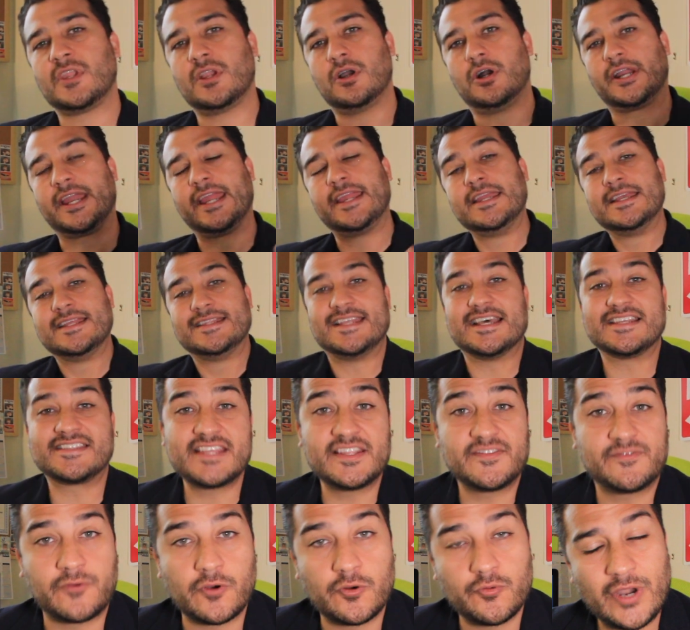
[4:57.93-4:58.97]
Okay, that's
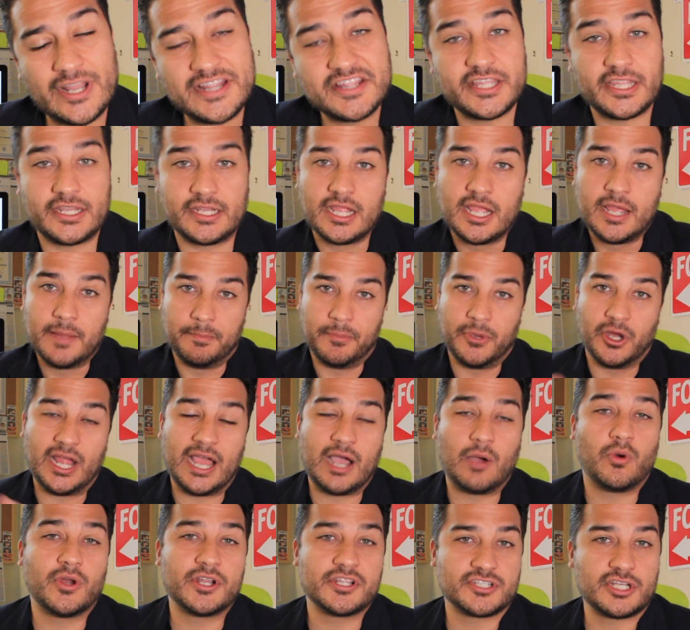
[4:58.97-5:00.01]
it for renting, but I
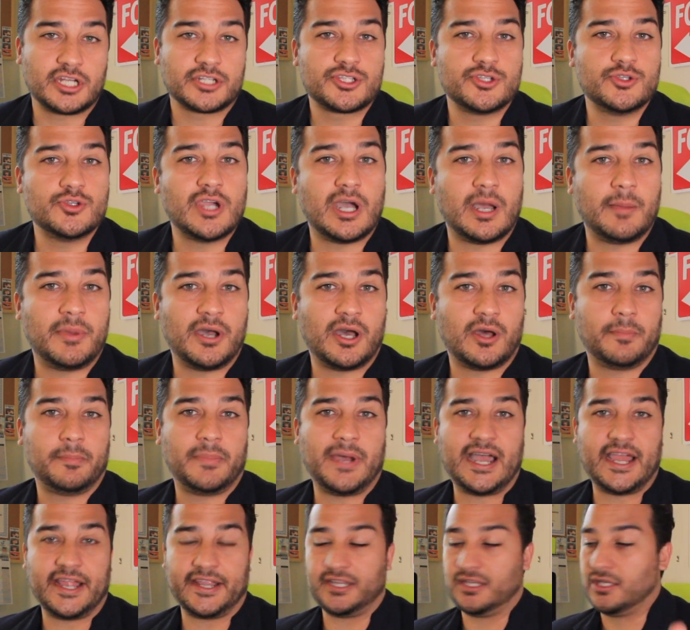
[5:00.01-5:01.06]
want to talk to you about
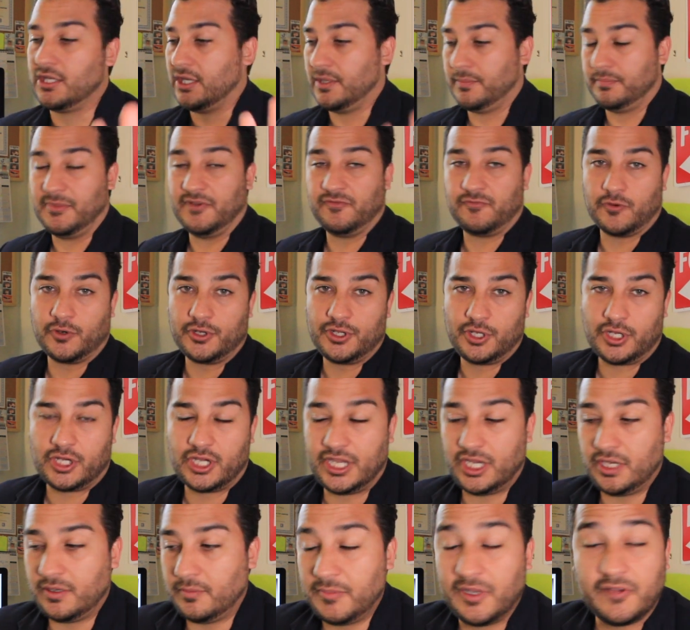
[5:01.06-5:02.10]
buying. Before
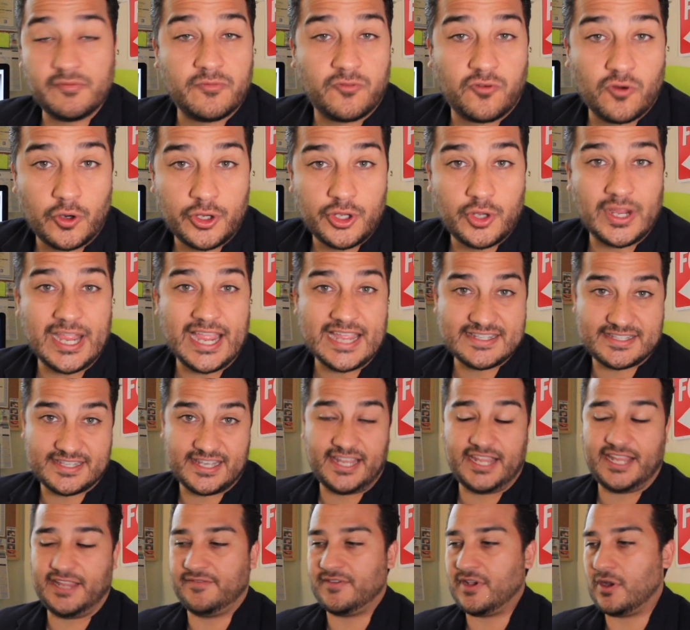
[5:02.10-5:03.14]
you guys
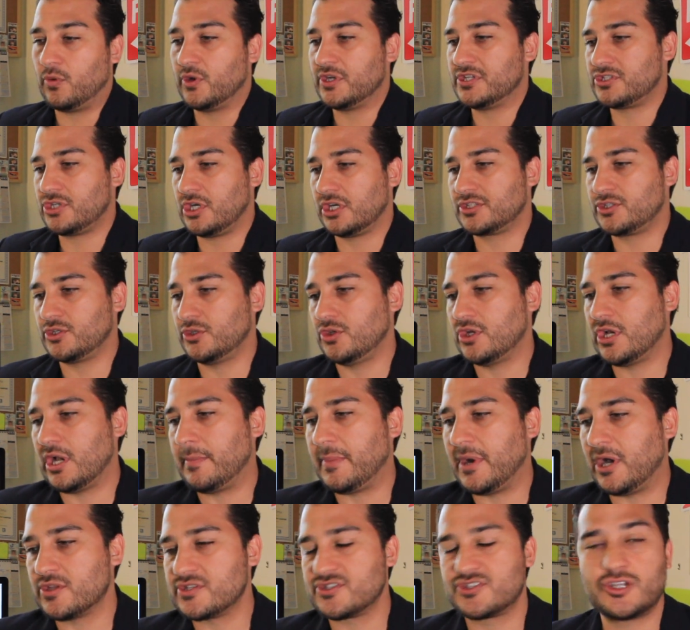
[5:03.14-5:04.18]
leave, I want to talk to you about